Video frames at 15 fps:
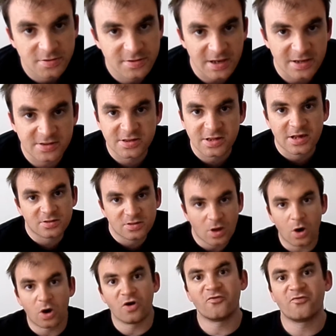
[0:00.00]
Day 6
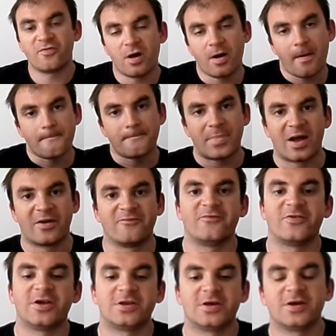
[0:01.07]
of Bam
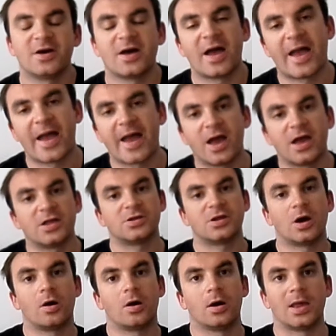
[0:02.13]
Veda,
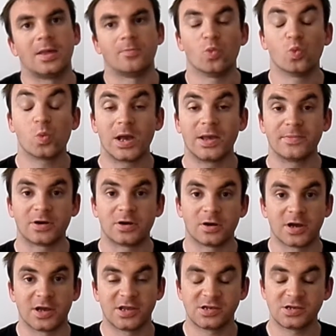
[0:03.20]
and I'm way
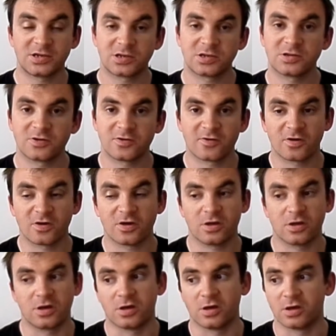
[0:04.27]
behind
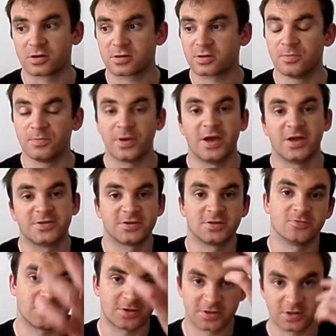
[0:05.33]
compared to
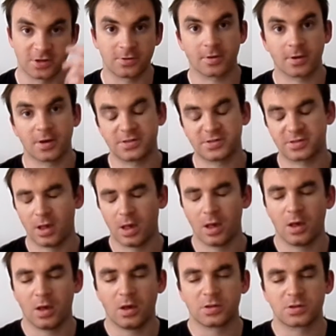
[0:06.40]
the rest of you guys.
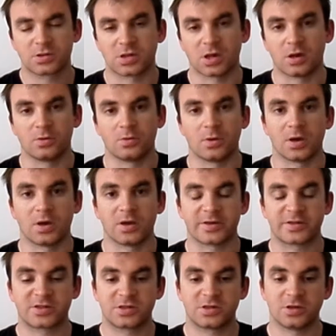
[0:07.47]
So
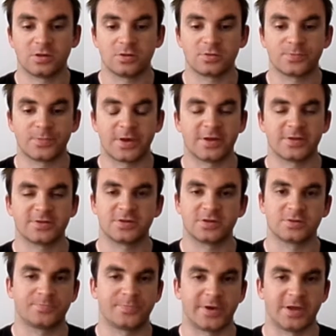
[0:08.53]
excuse me, it's
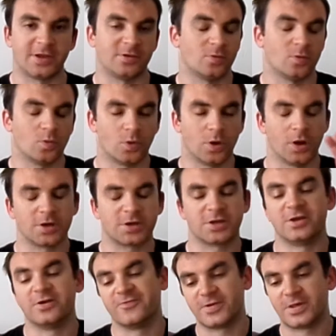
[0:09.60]
just been work
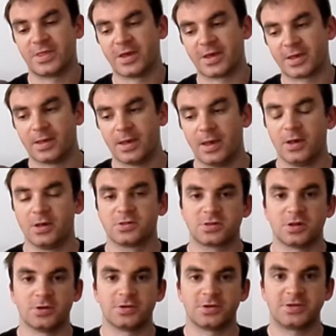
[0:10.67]
and everything.
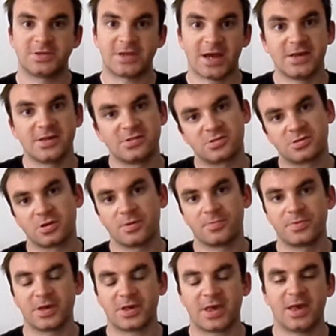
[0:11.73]
So today's
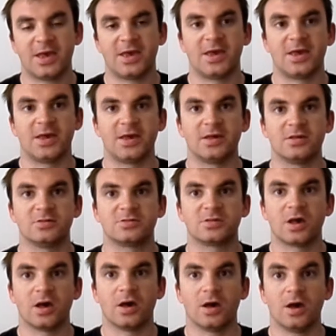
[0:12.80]
topic
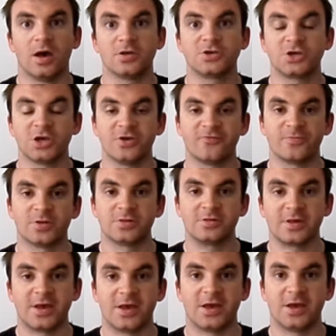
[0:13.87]
is
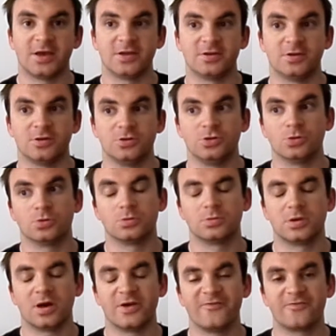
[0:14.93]
achievements in
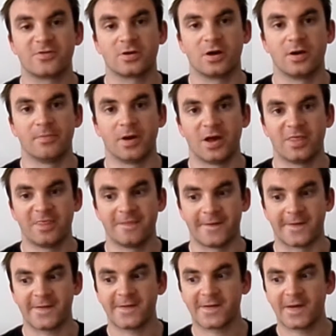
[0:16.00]
your lifetime, I
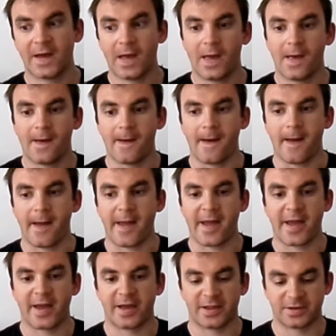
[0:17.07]
think.
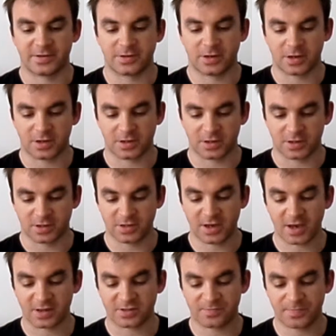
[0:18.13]
And
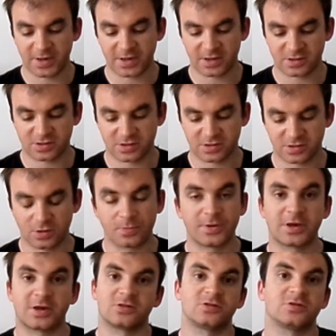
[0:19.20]
yeah, it's your
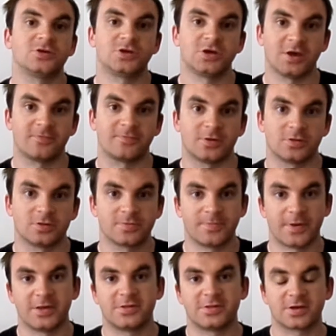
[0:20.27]
biggest achievements,
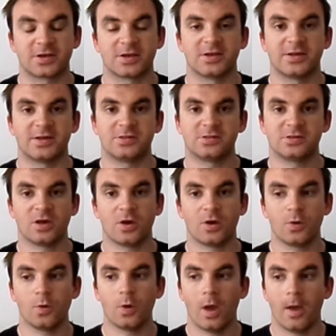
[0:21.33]
basically.
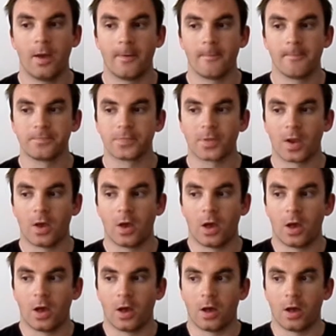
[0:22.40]
So
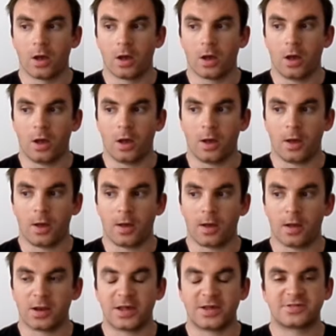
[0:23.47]

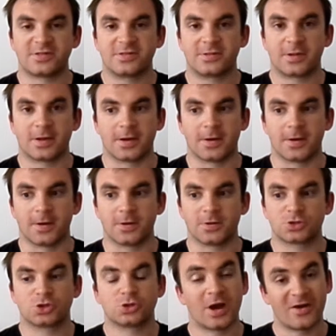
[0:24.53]
let's
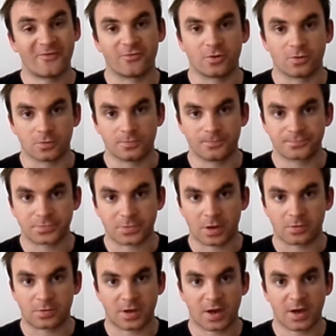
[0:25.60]
start. Travel,
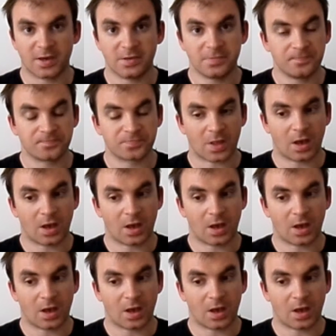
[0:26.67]
okay?